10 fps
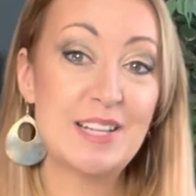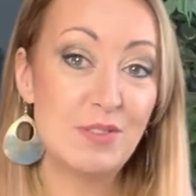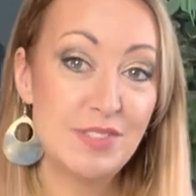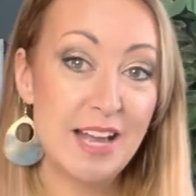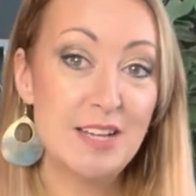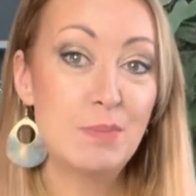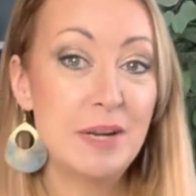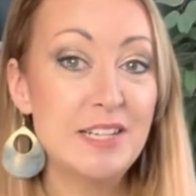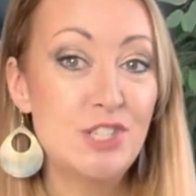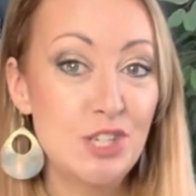I've said,
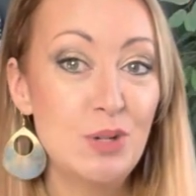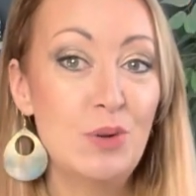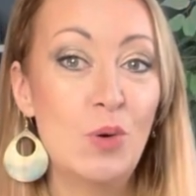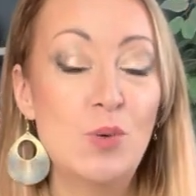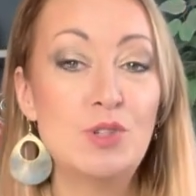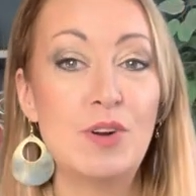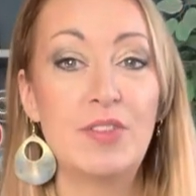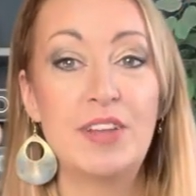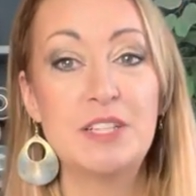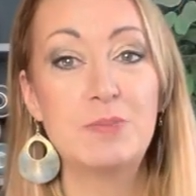please do always run
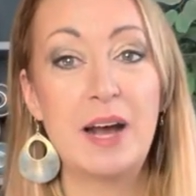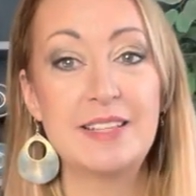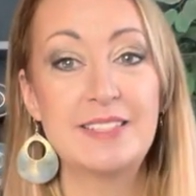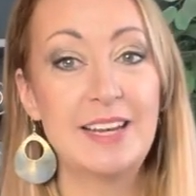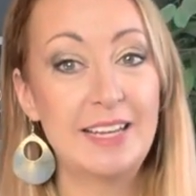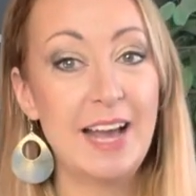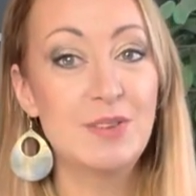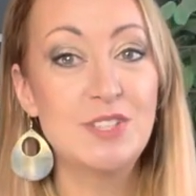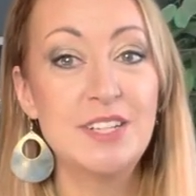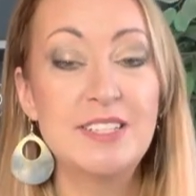things past an
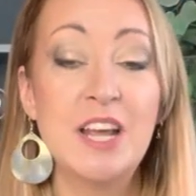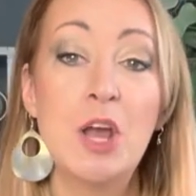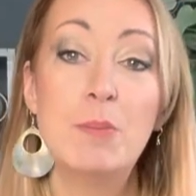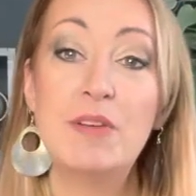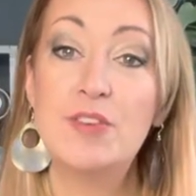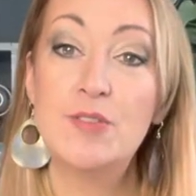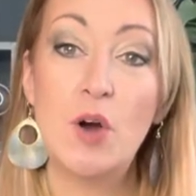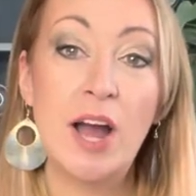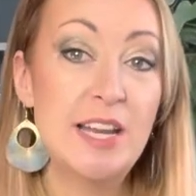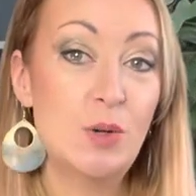accountant. But if you've
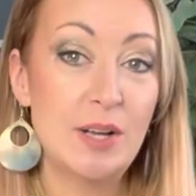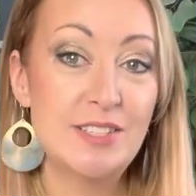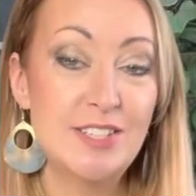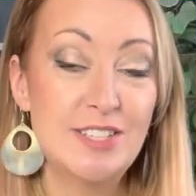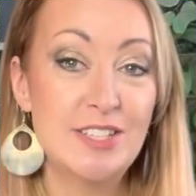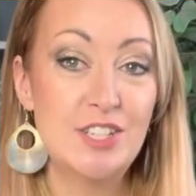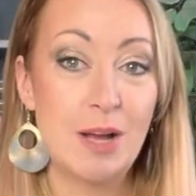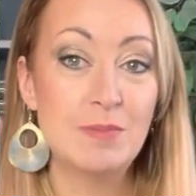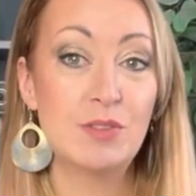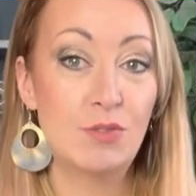got any questions in
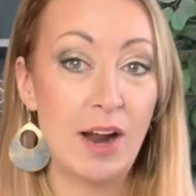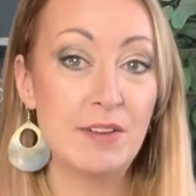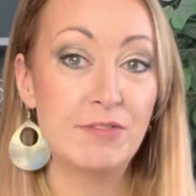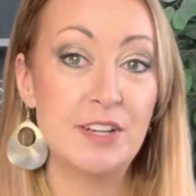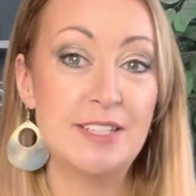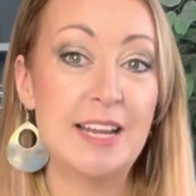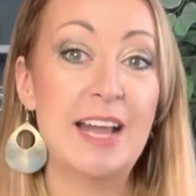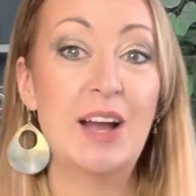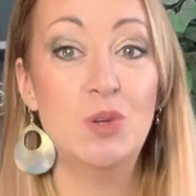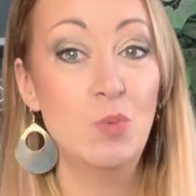terms of grant funding,
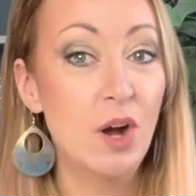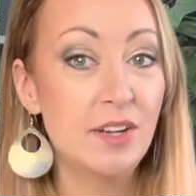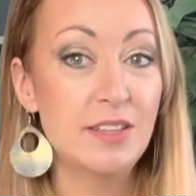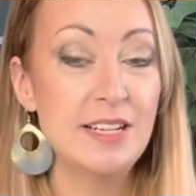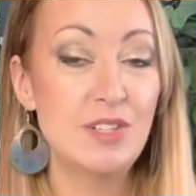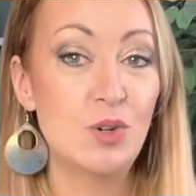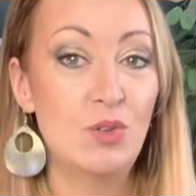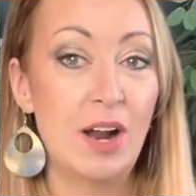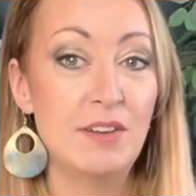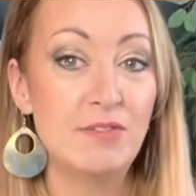how you word things on
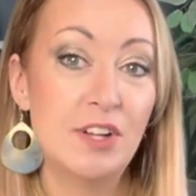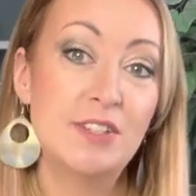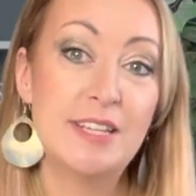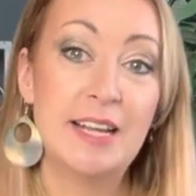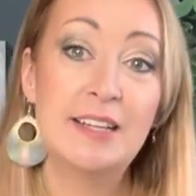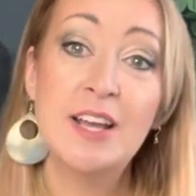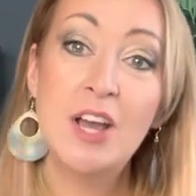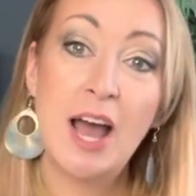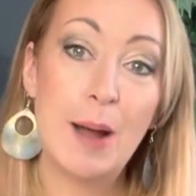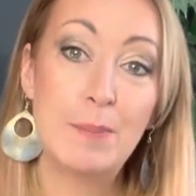grant funding
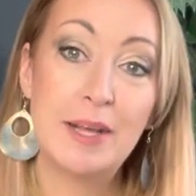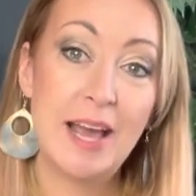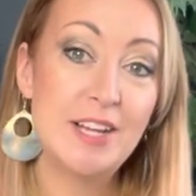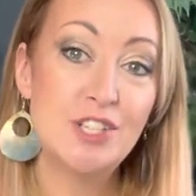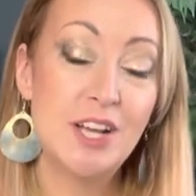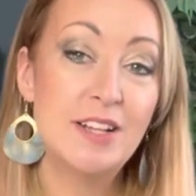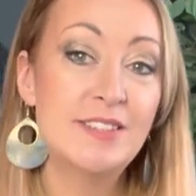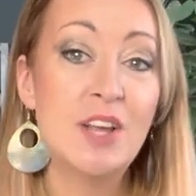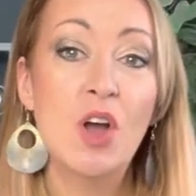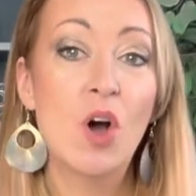
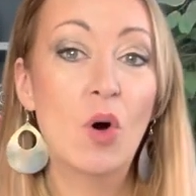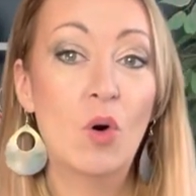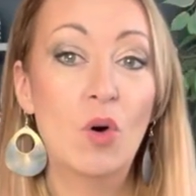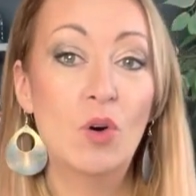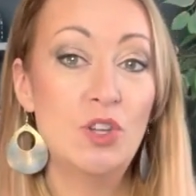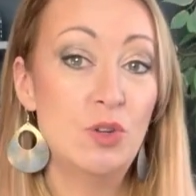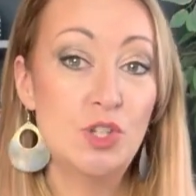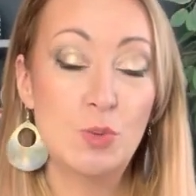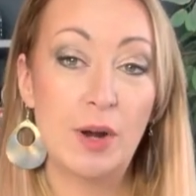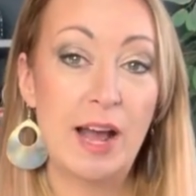applications, or you
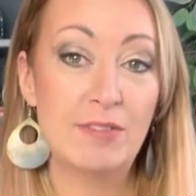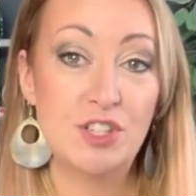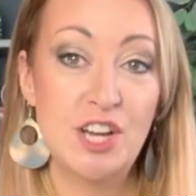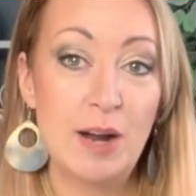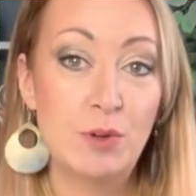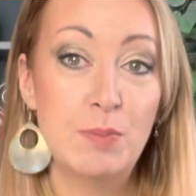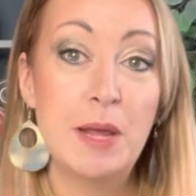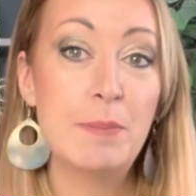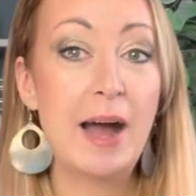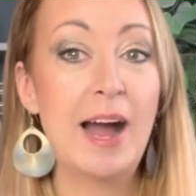just want to have a chat with me
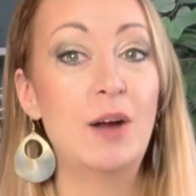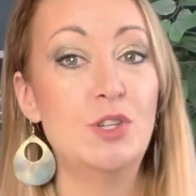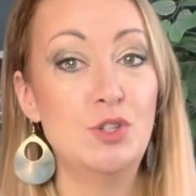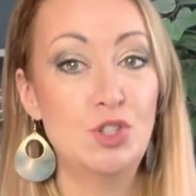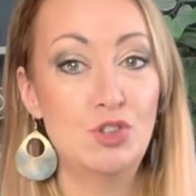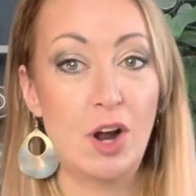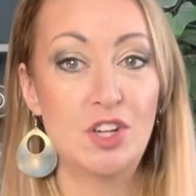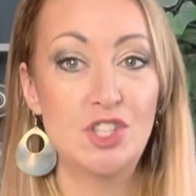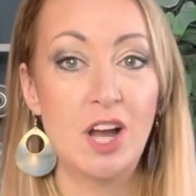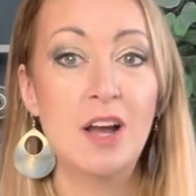about how you
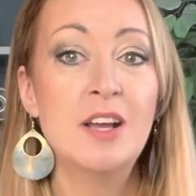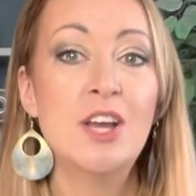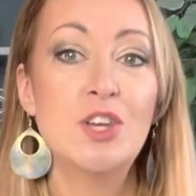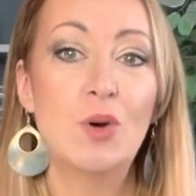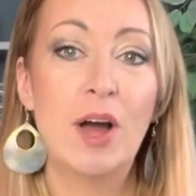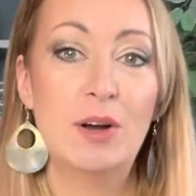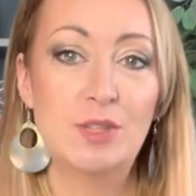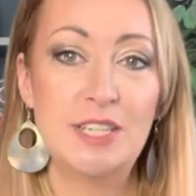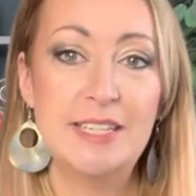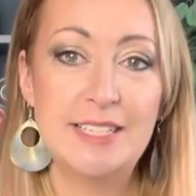structure your
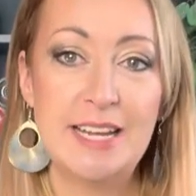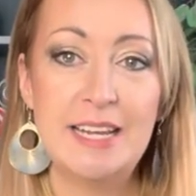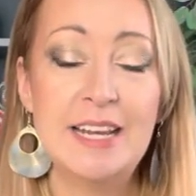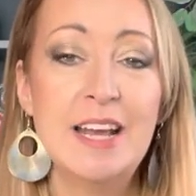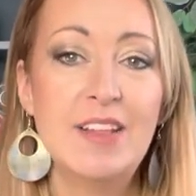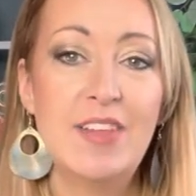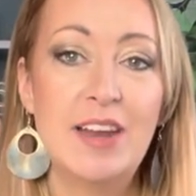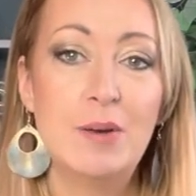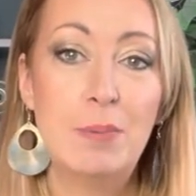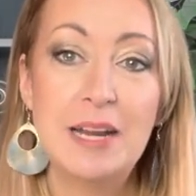LTD,
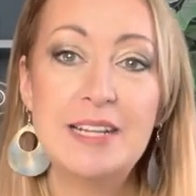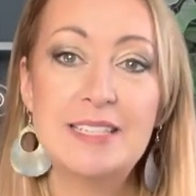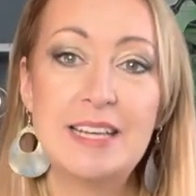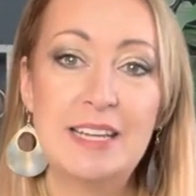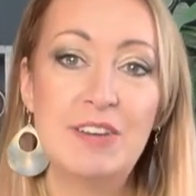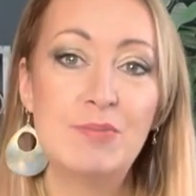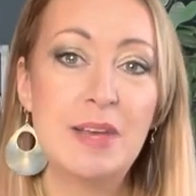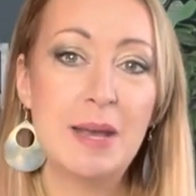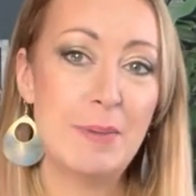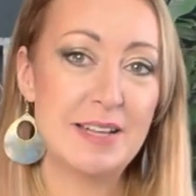then please give
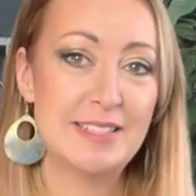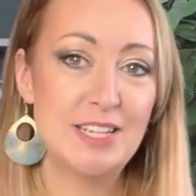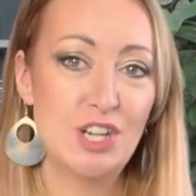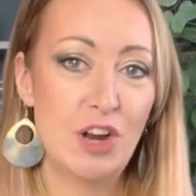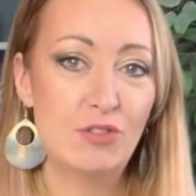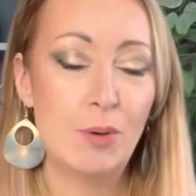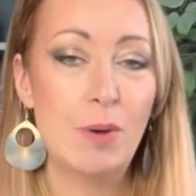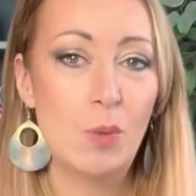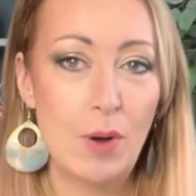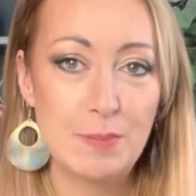me a message over on
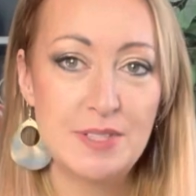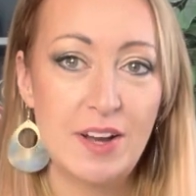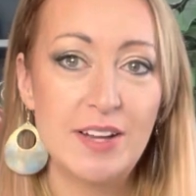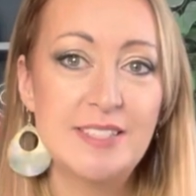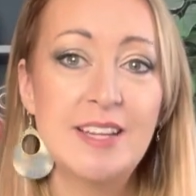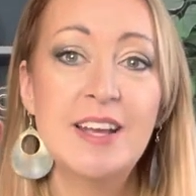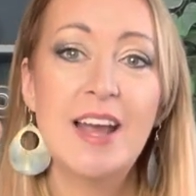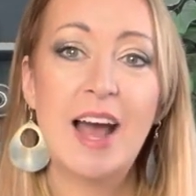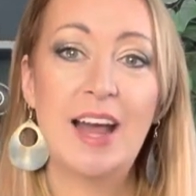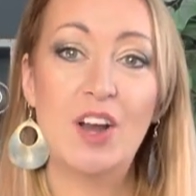my website
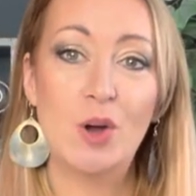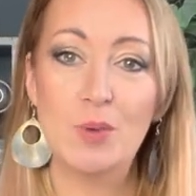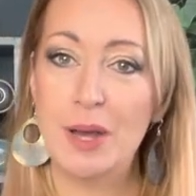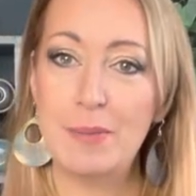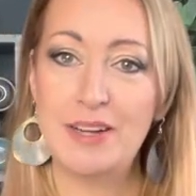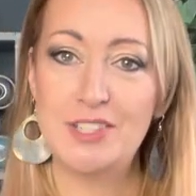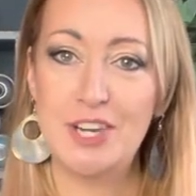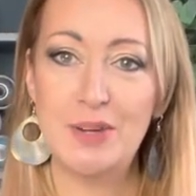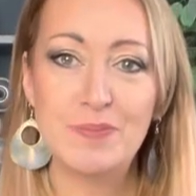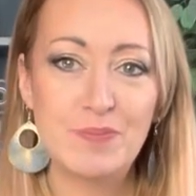and I will get back to you.